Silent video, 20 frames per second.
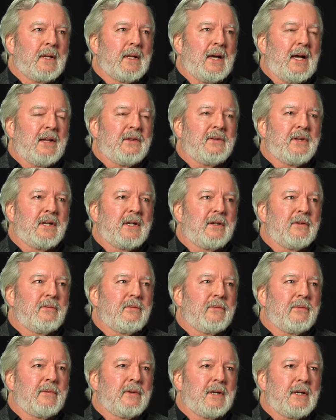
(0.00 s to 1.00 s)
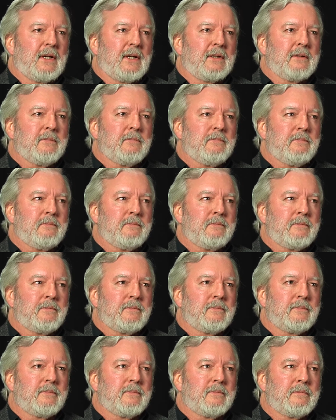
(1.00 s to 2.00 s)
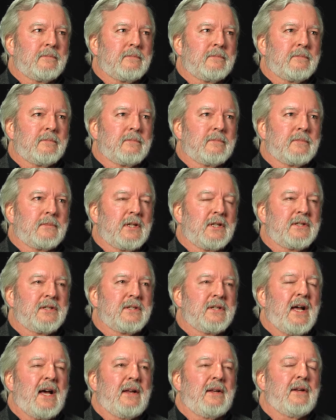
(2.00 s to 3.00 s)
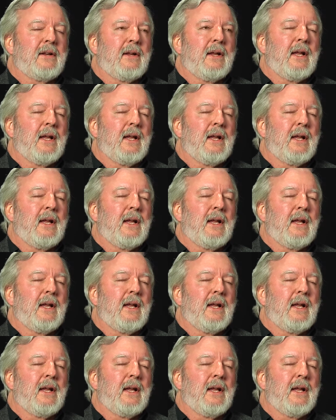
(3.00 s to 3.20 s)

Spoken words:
I think of this is not.